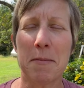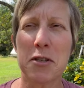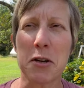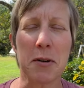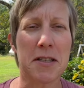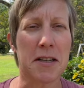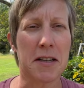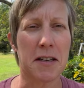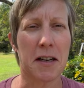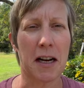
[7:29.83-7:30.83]
So it's
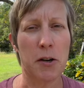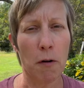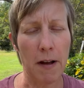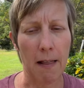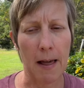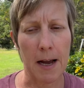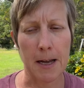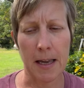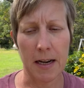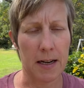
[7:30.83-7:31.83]
a novella
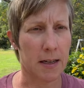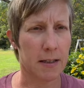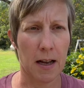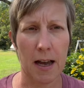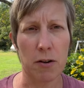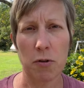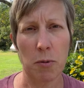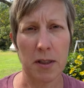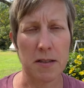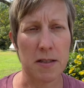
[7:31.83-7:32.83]
in a, I don't know
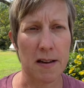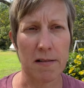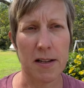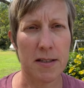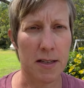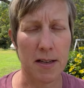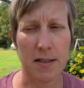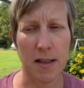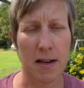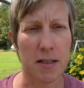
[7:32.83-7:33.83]
what the series
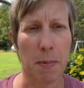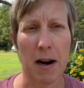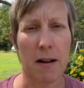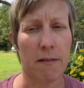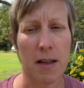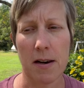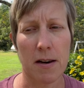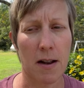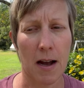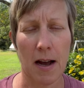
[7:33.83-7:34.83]
is that it's a part of, and
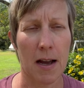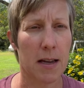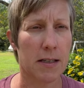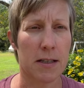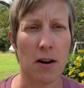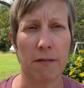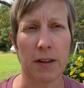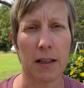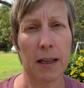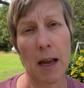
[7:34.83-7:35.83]
I did not
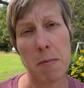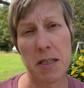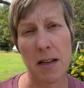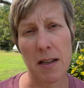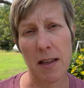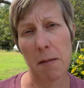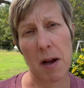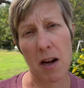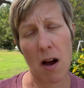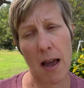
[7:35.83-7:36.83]
feel like I missed anything
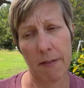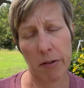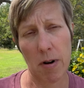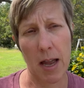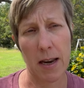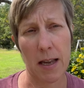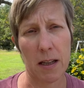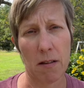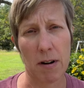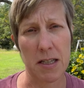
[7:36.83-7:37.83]
by not having read
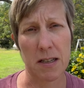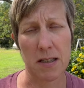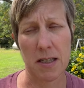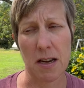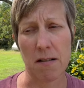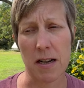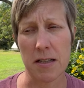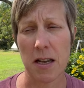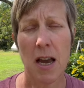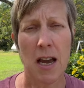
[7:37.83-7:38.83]
any of the rest of the
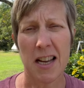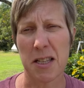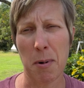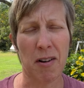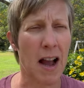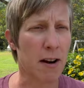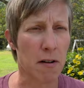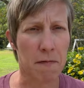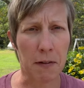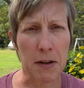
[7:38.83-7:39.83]
series. It's about
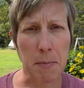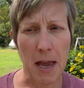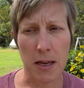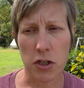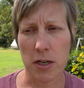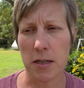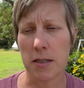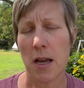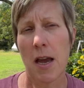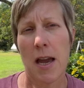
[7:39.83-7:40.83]
150 pages.